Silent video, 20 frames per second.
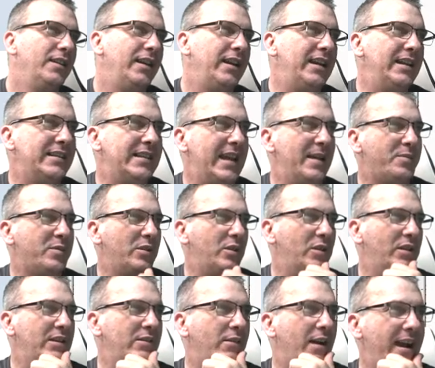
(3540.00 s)
And he's absolutely
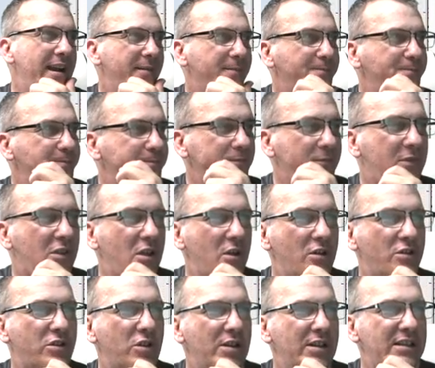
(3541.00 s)
right. So as
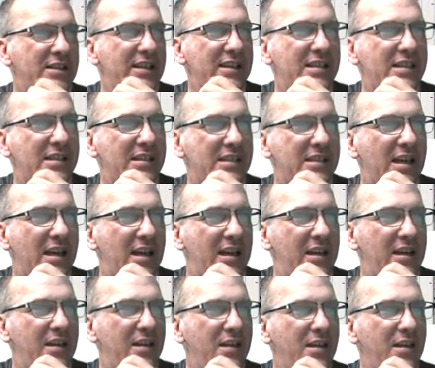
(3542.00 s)
soon as this is done